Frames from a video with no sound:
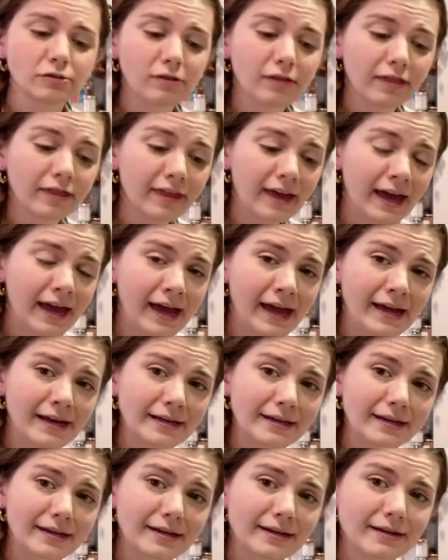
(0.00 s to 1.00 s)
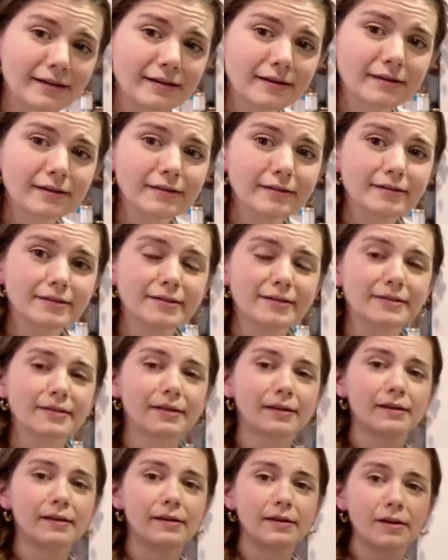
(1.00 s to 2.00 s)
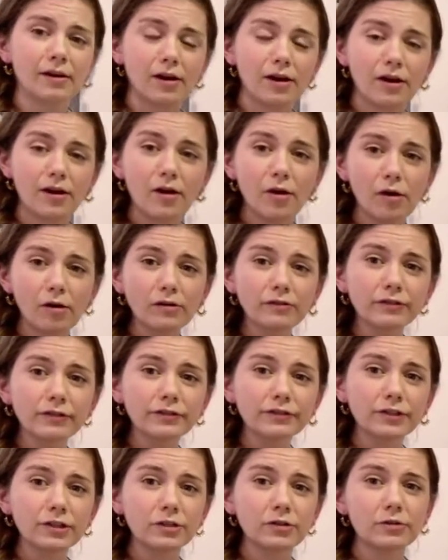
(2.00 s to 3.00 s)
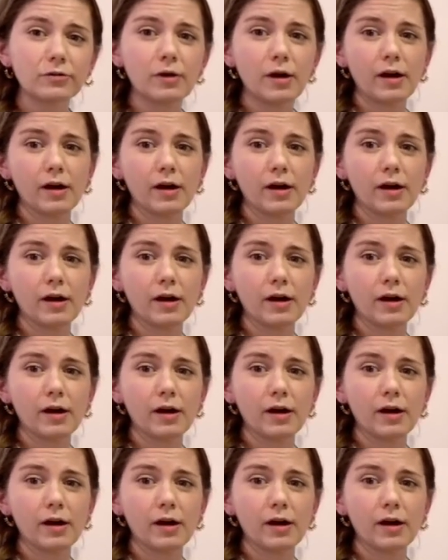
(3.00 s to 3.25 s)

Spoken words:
that is an overview